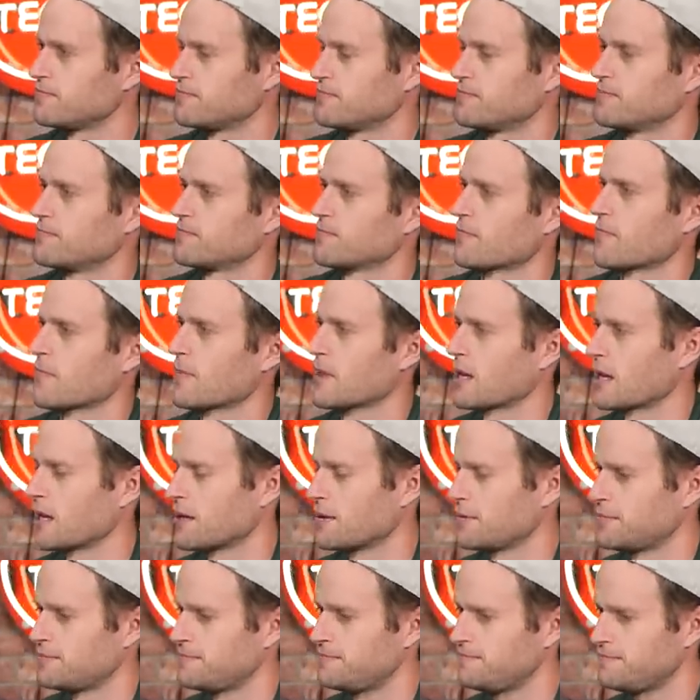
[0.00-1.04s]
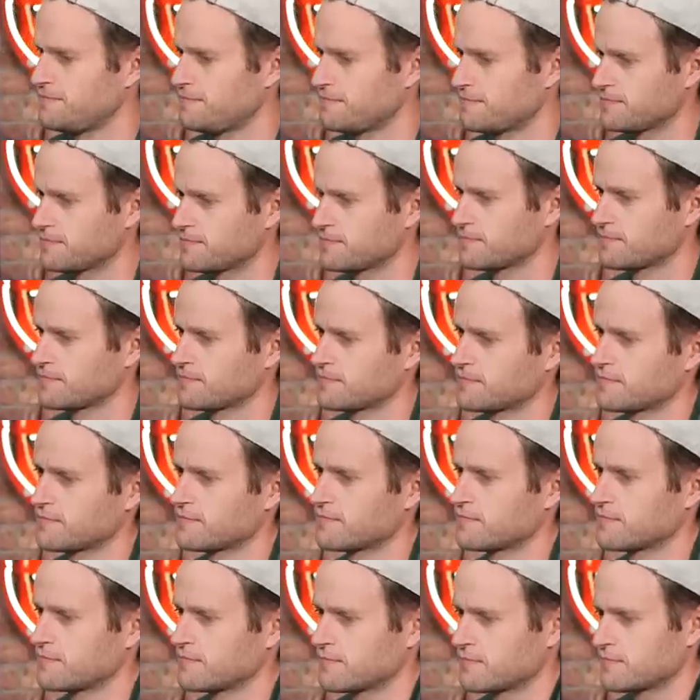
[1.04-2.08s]

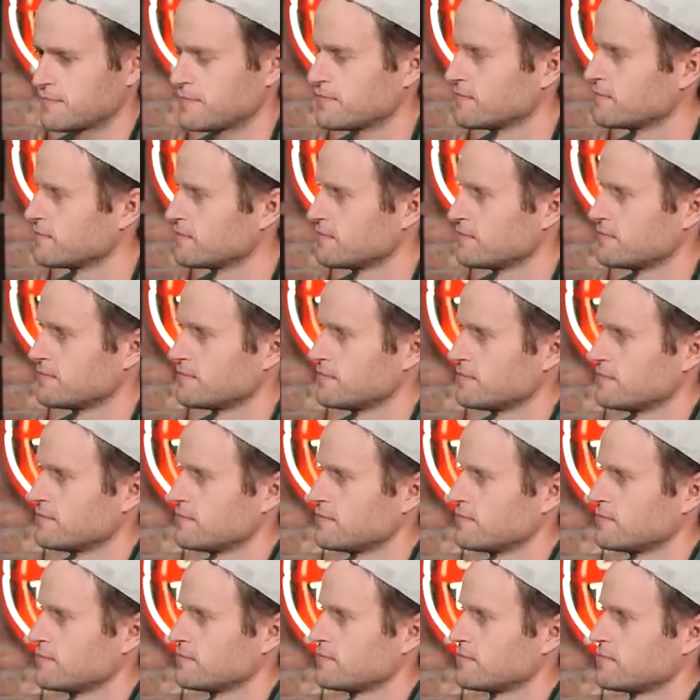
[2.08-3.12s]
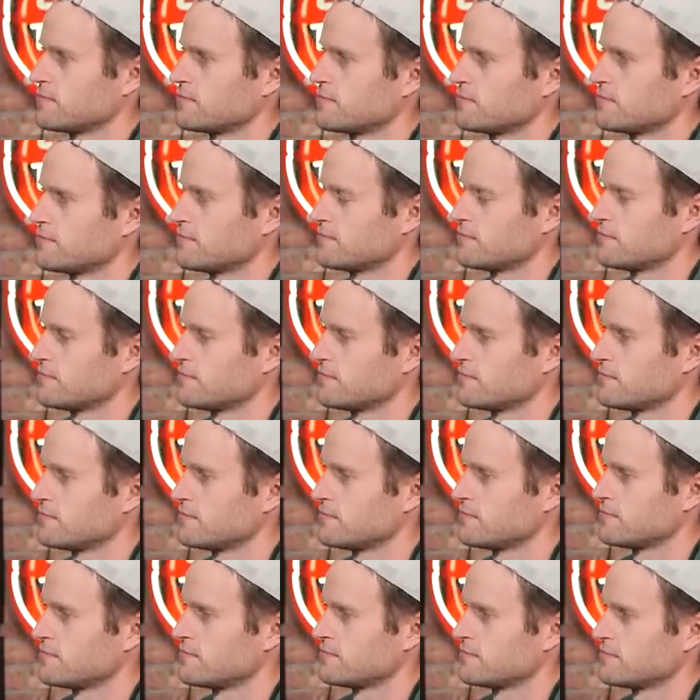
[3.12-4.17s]

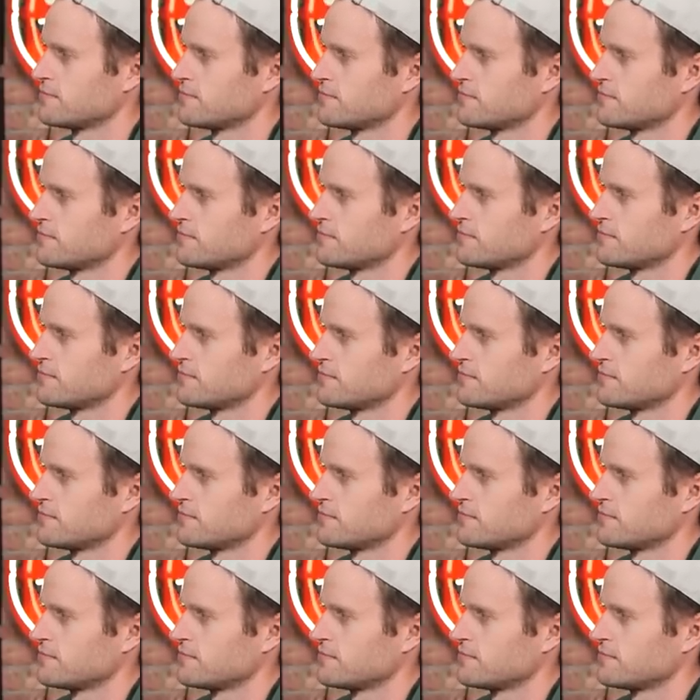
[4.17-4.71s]
[no speech]